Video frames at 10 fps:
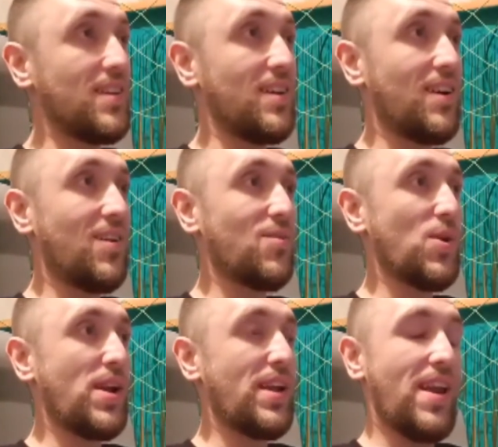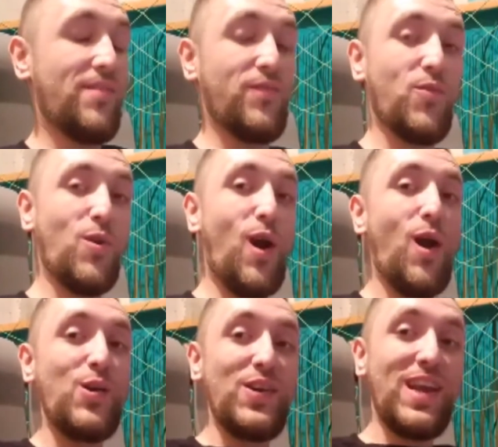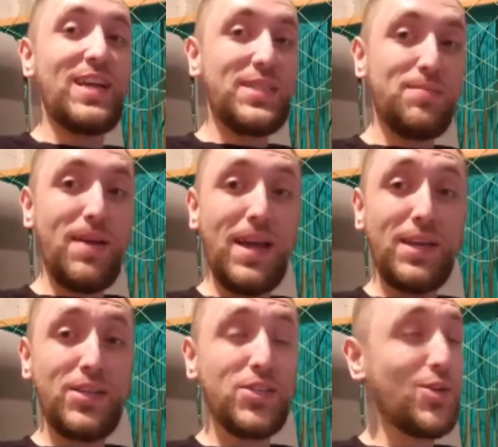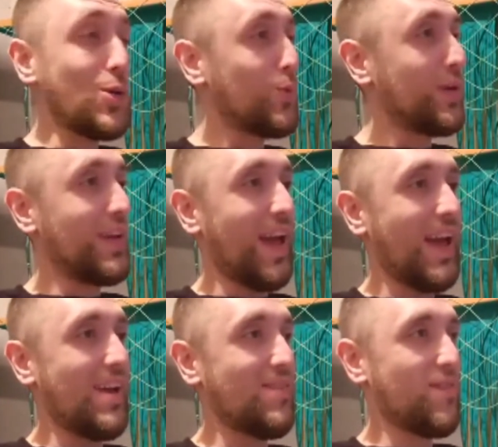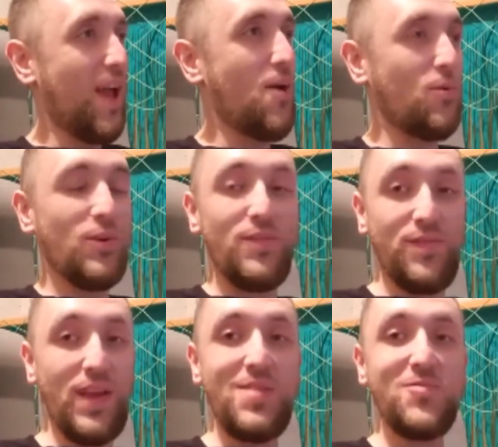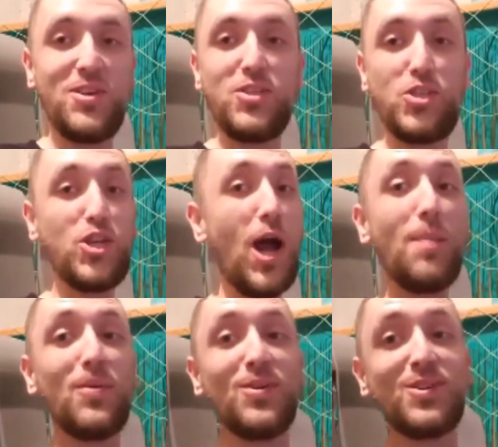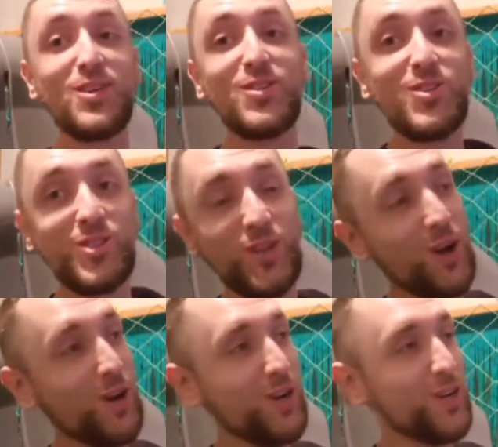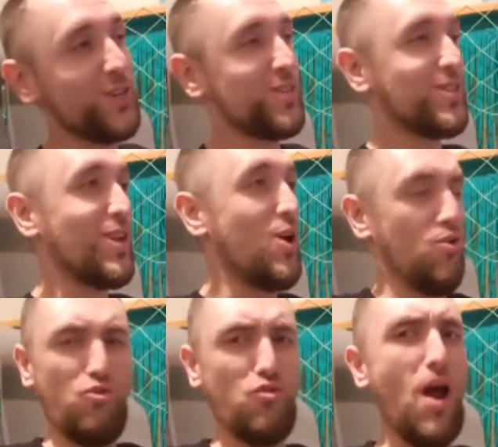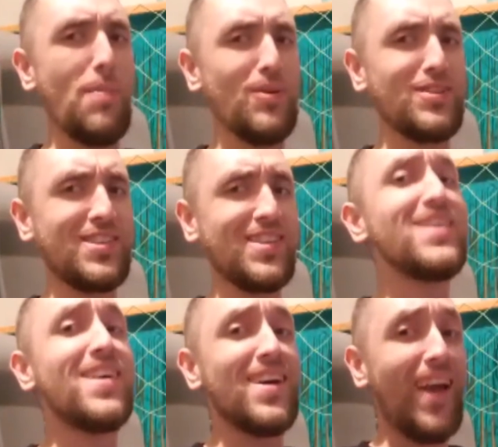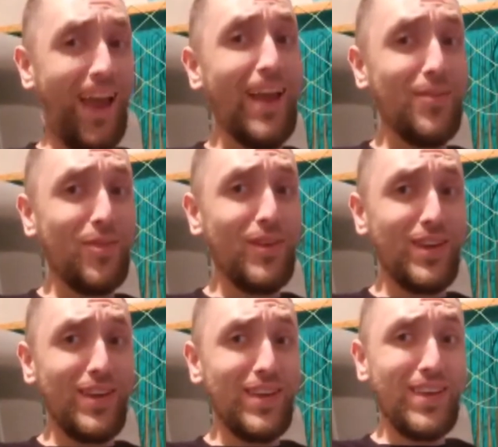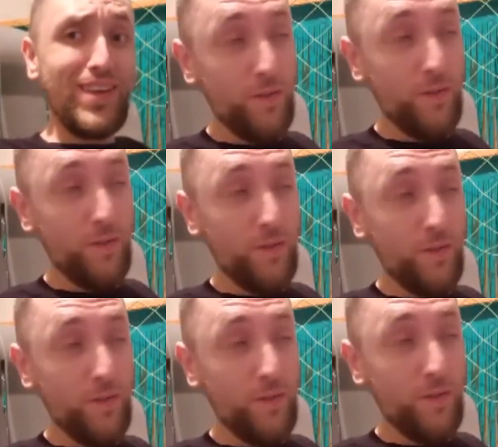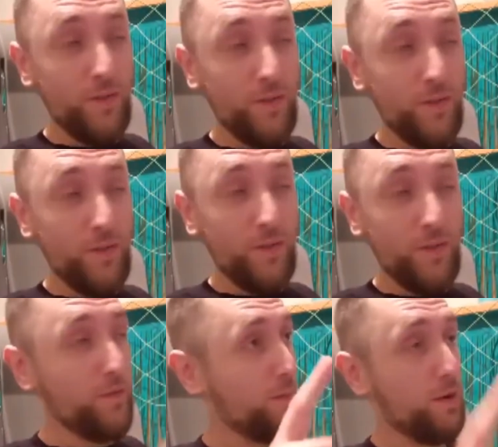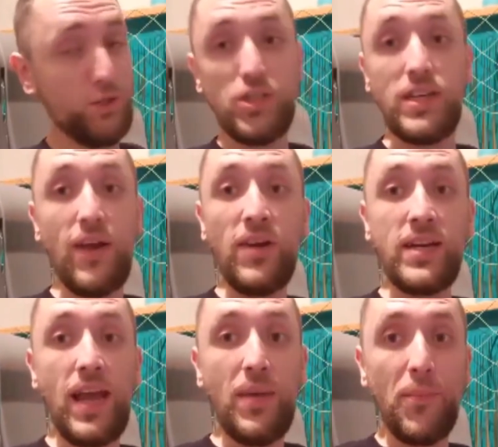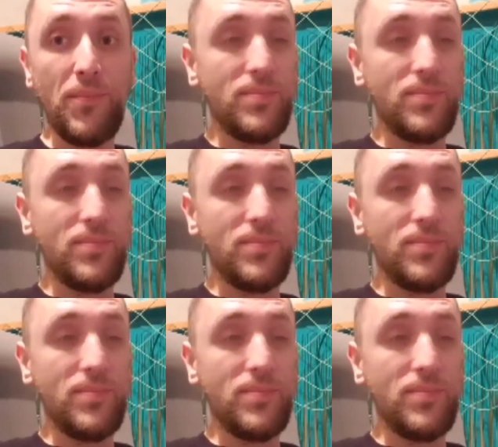Alright, and for our next match, we have our favorite jobber to the stars, Robert Anthony. Also the award winner for most generic name.